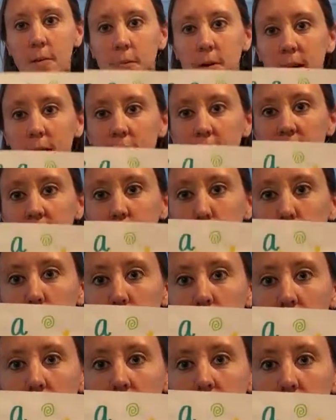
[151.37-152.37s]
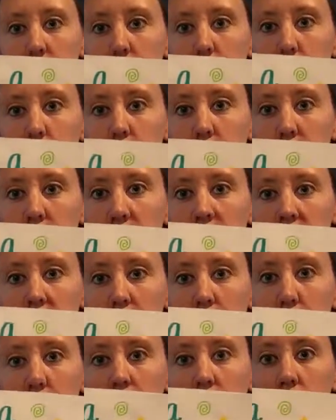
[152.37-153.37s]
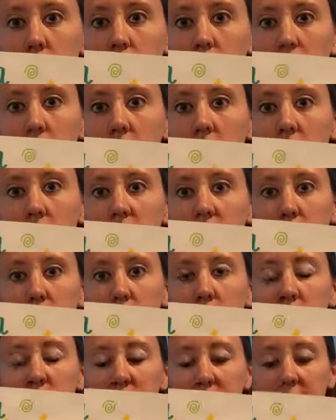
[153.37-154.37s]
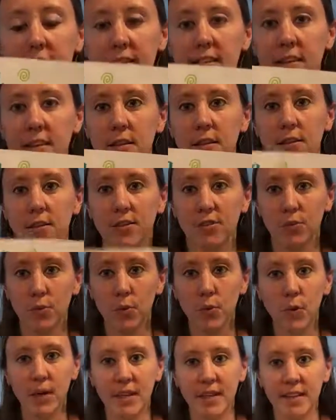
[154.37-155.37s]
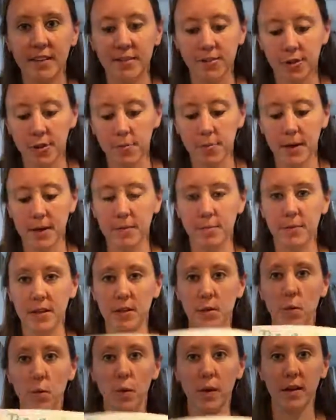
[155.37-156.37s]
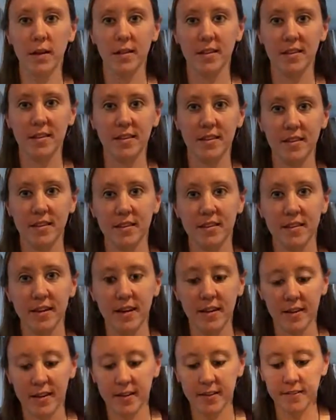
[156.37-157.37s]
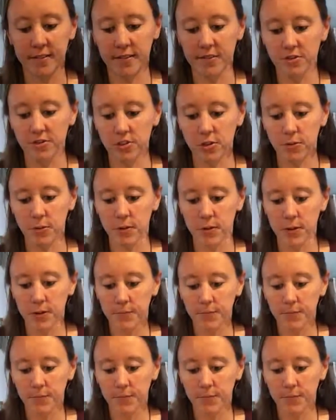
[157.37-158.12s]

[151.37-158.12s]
But I also put on there 1 Samuel chapters 18 through 20 to remind me what this is connecting to.